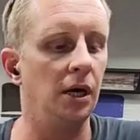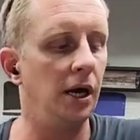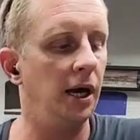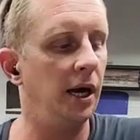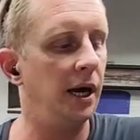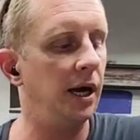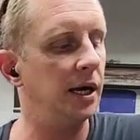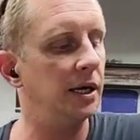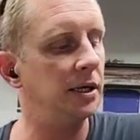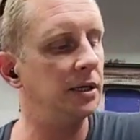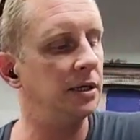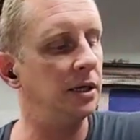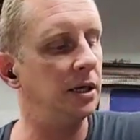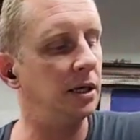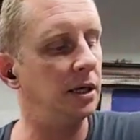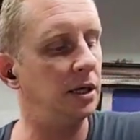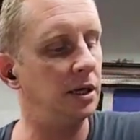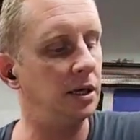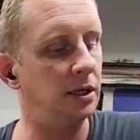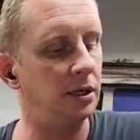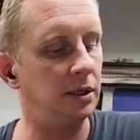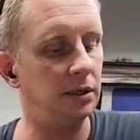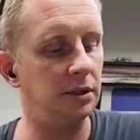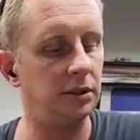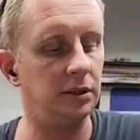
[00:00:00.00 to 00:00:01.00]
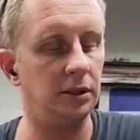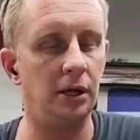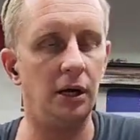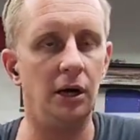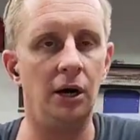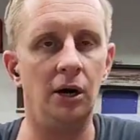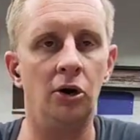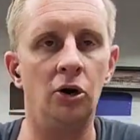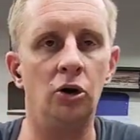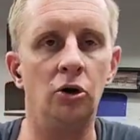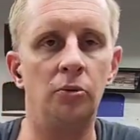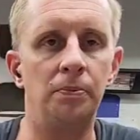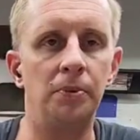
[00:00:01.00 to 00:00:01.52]
And
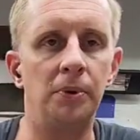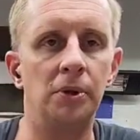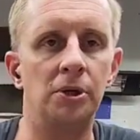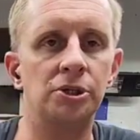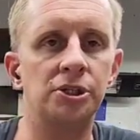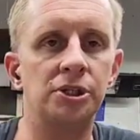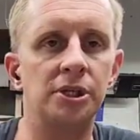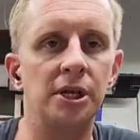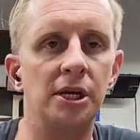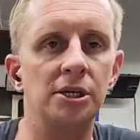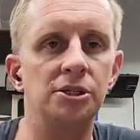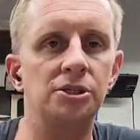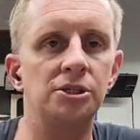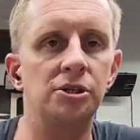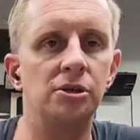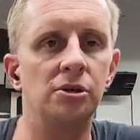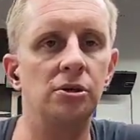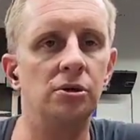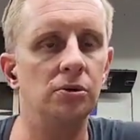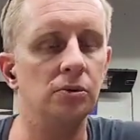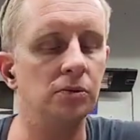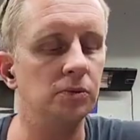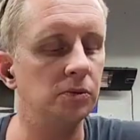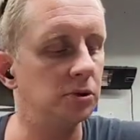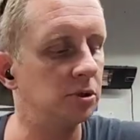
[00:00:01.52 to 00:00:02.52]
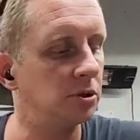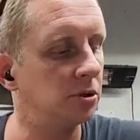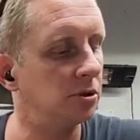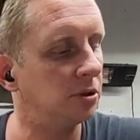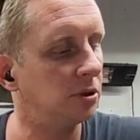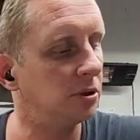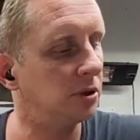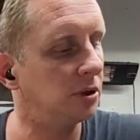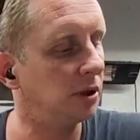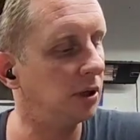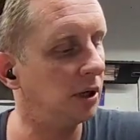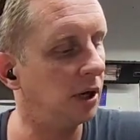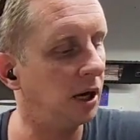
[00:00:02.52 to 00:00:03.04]
I hope y'all stay tuned.
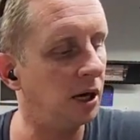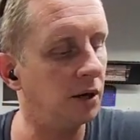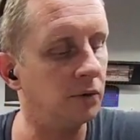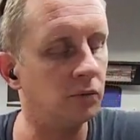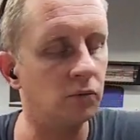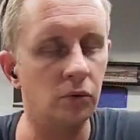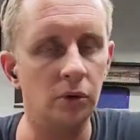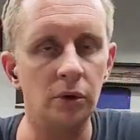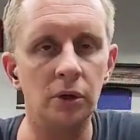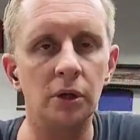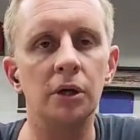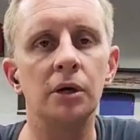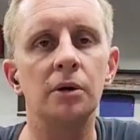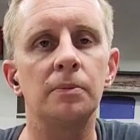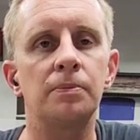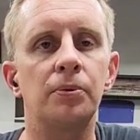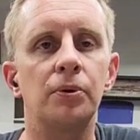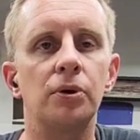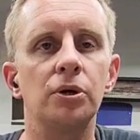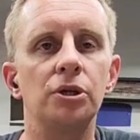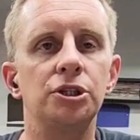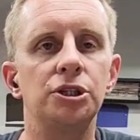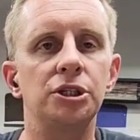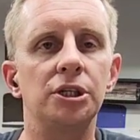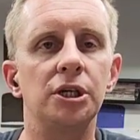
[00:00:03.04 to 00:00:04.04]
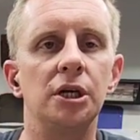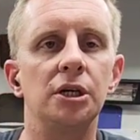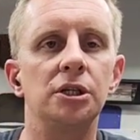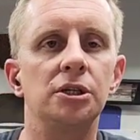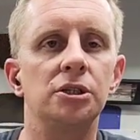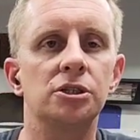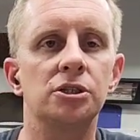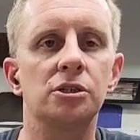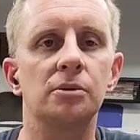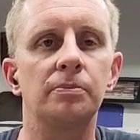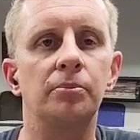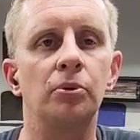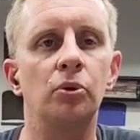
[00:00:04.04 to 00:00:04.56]
I really appreciate the
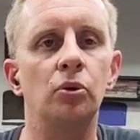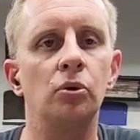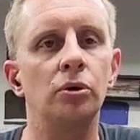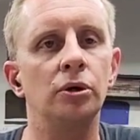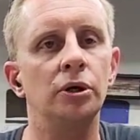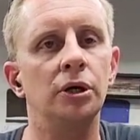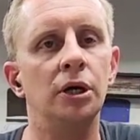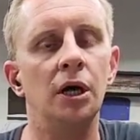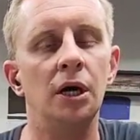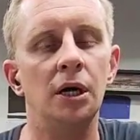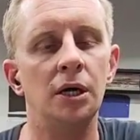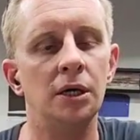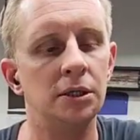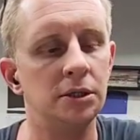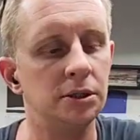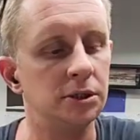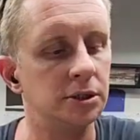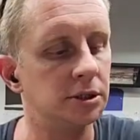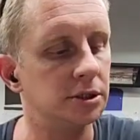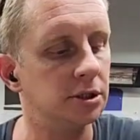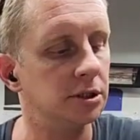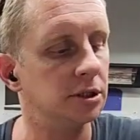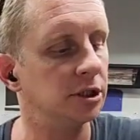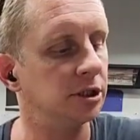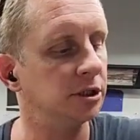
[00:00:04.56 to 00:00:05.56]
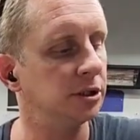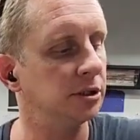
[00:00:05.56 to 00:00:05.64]
support, guys.